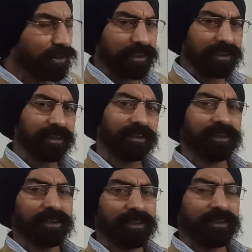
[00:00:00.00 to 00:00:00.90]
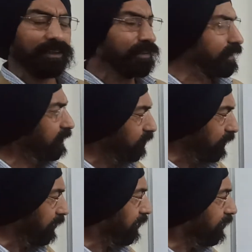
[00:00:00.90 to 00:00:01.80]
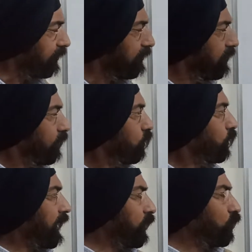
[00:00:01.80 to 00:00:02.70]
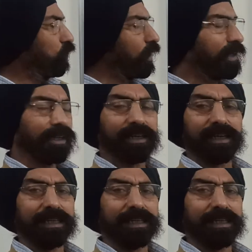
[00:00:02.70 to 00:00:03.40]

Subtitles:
written here to tell you what a